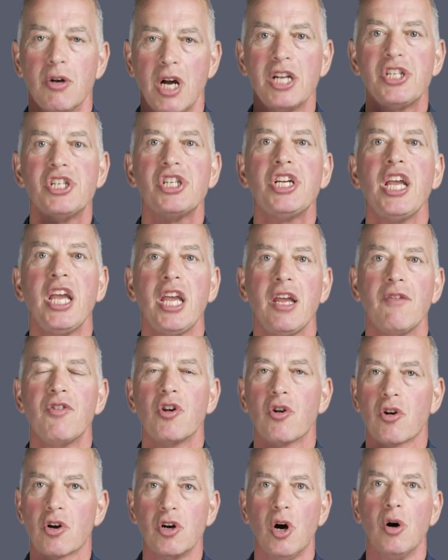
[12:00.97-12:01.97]
achieve
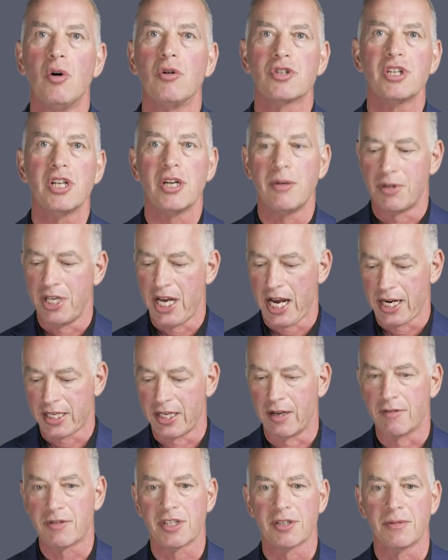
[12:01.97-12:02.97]
your goals and
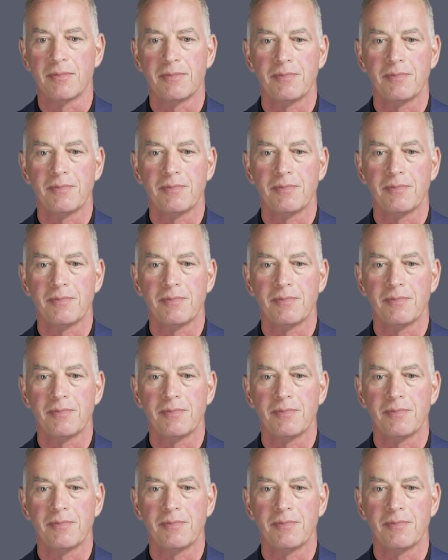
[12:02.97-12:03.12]
objectives.